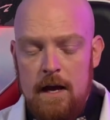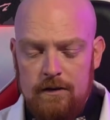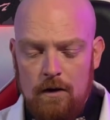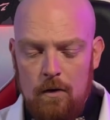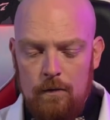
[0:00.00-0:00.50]

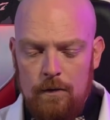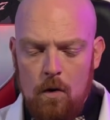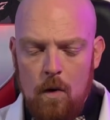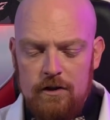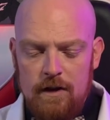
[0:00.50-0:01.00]
So the
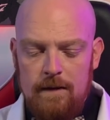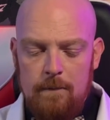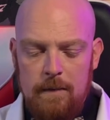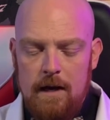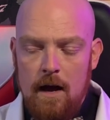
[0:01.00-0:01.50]
question
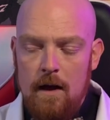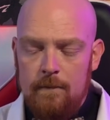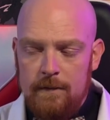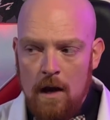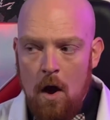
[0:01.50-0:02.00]
then
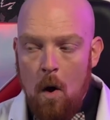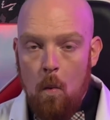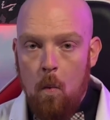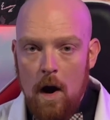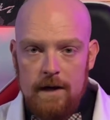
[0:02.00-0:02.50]
becomes,
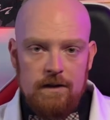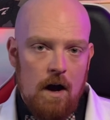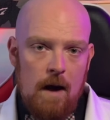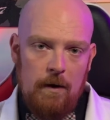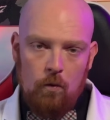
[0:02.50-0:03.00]
what is
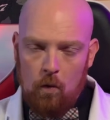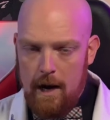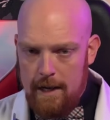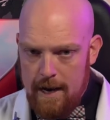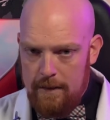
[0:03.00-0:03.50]

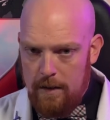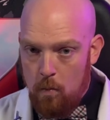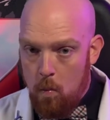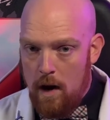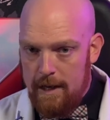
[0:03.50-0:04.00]
copyright and
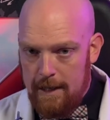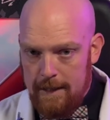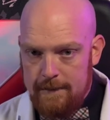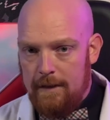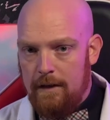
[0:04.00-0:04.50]
then what
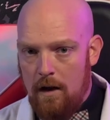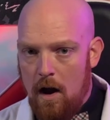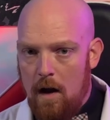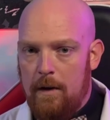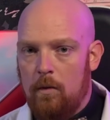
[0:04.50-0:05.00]
isn't
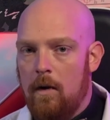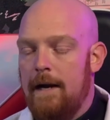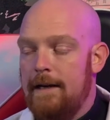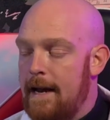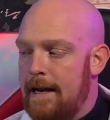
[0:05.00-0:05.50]

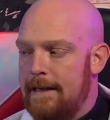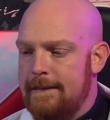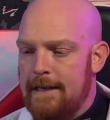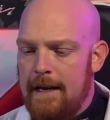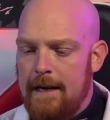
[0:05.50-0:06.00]
copyright.
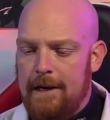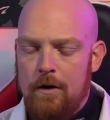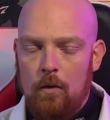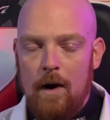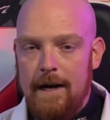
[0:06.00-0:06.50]
And, uh, you
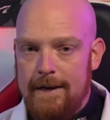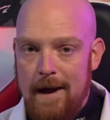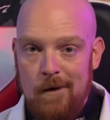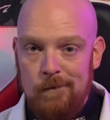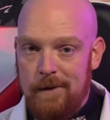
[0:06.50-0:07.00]
know, right
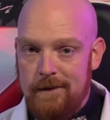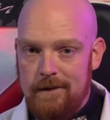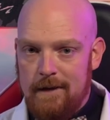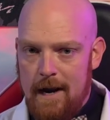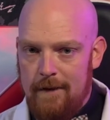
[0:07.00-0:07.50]
now,
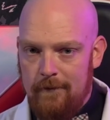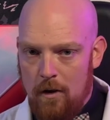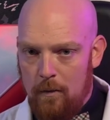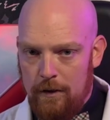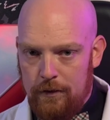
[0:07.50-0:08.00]
this is kind of
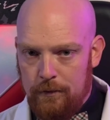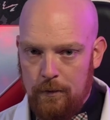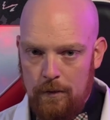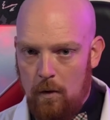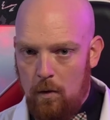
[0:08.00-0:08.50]
going
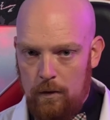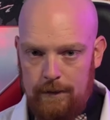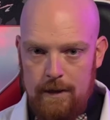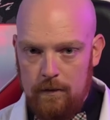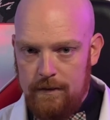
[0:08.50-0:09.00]
through the whole
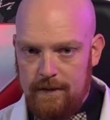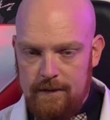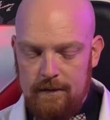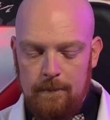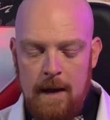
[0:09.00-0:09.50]
legal
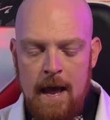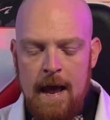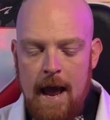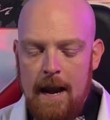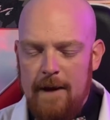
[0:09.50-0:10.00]
system.
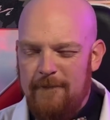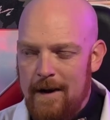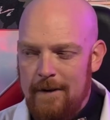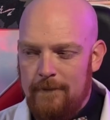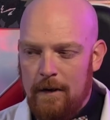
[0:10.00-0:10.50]
And I
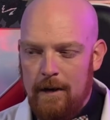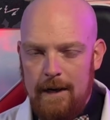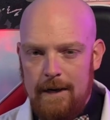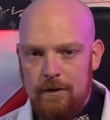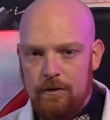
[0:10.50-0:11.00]
find it
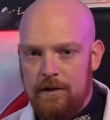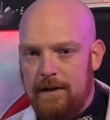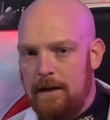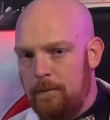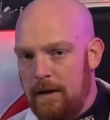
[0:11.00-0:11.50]
very
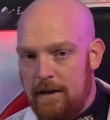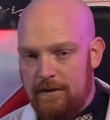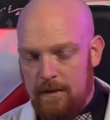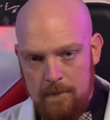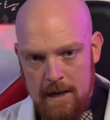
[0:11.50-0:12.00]
interesting
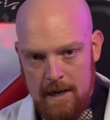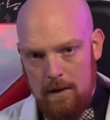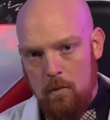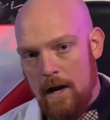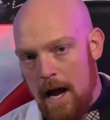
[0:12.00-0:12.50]
because to
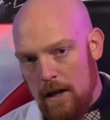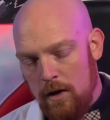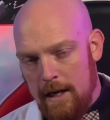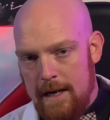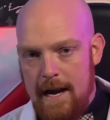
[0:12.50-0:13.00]
me, when I
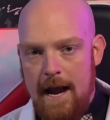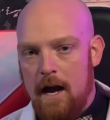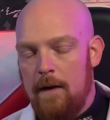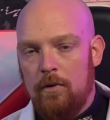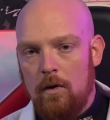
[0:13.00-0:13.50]
look at an
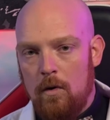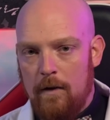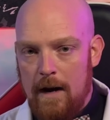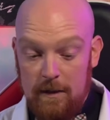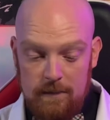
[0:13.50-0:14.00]
AI
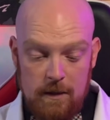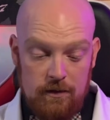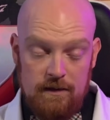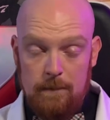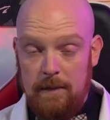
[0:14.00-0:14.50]
program,
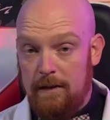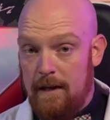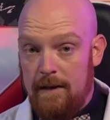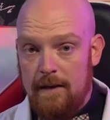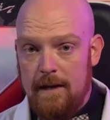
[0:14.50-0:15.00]
especially something
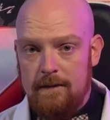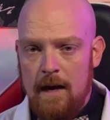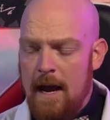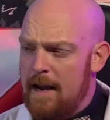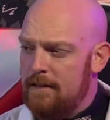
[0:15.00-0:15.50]
like
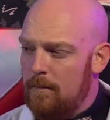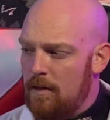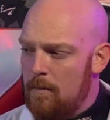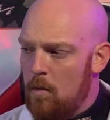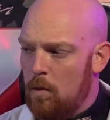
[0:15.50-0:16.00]
this and some
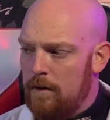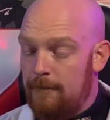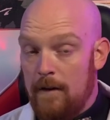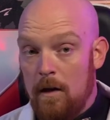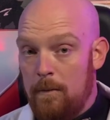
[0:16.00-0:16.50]
of the more
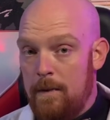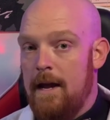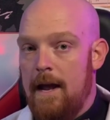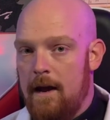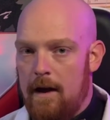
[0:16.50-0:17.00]

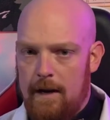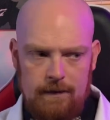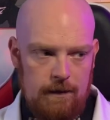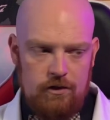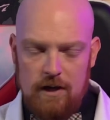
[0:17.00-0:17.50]
developing AIs
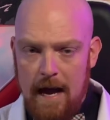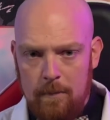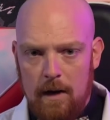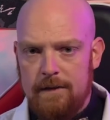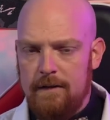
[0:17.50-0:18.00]
like the
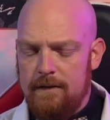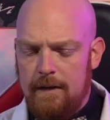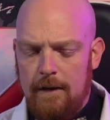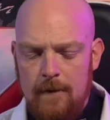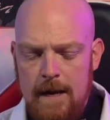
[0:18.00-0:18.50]
chatbots and
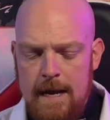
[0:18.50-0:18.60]
stuff,